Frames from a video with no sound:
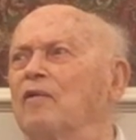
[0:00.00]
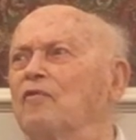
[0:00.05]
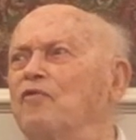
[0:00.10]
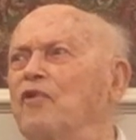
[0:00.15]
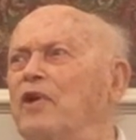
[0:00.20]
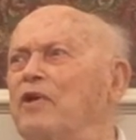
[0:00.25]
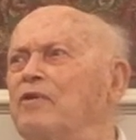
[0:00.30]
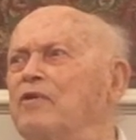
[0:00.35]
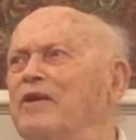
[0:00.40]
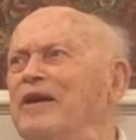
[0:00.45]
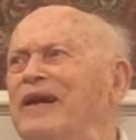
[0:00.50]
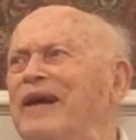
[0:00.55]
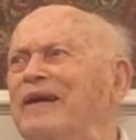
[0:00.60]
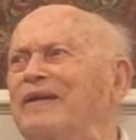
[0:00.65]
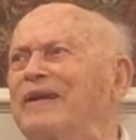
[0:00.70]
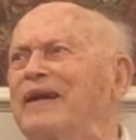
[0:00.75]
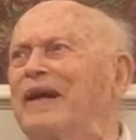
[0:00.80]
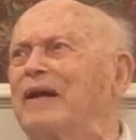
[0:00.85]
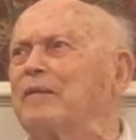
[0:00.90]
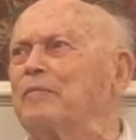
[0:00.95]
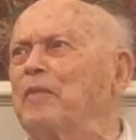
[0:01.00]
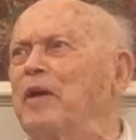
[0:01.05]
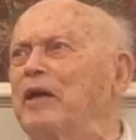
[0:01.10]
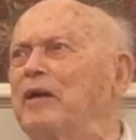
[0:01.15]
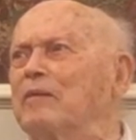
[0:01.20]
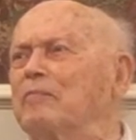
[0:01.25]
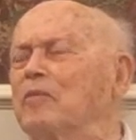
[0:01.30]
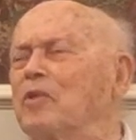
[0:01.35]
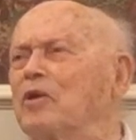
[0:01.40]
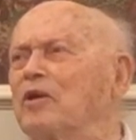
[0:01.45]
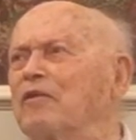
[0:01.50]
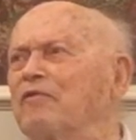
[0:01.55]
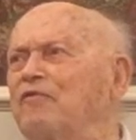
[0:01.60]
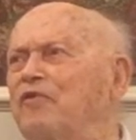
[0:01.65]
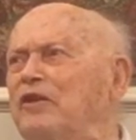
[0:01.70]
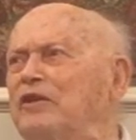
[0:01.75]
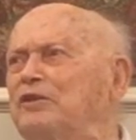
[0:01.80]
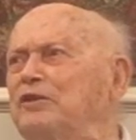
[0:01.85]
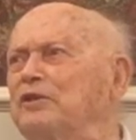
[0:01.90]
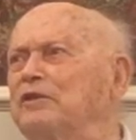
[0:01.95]
figuring out how to make it more
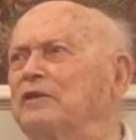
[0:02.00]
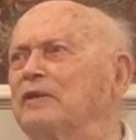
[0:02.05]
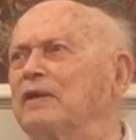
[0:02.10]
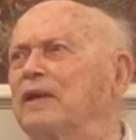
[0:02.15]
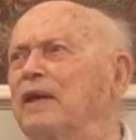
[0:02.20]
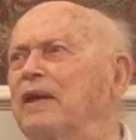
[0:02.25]
efficient